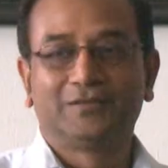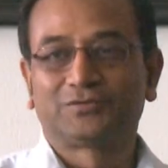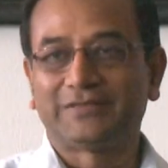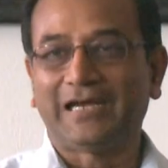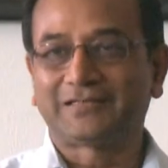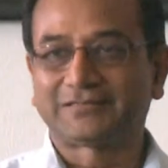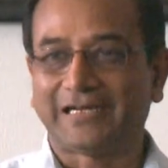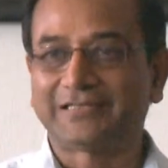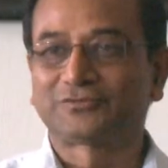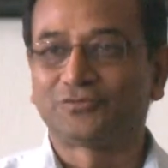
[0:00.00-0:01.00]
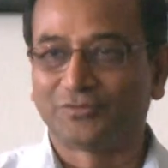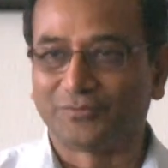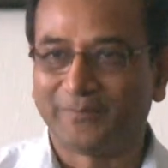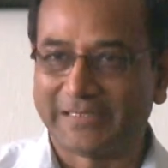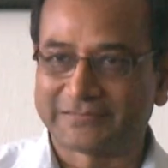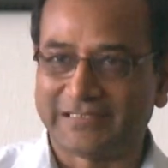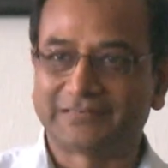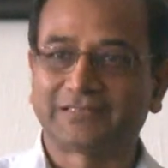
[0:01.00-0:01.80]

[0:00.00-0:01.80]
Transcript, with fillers: So that started to make sense.